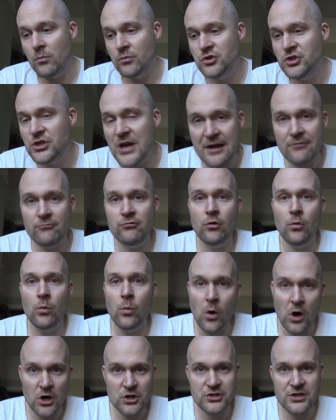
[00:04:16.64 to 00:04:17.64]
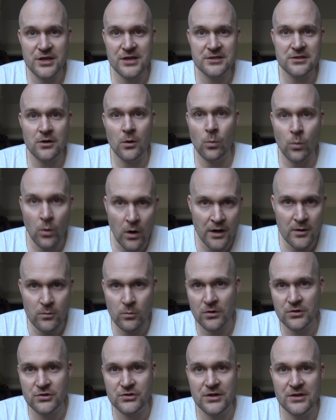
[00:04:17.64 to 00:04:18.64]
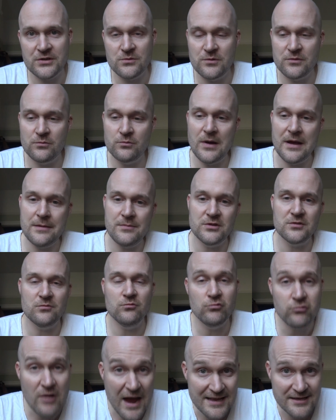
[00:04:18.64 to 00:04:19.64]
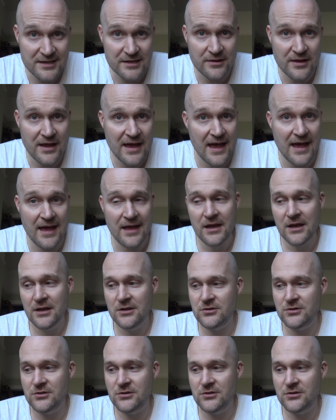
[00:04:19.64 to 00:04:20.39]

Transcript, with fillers: general washes like white washes with maybe some red in there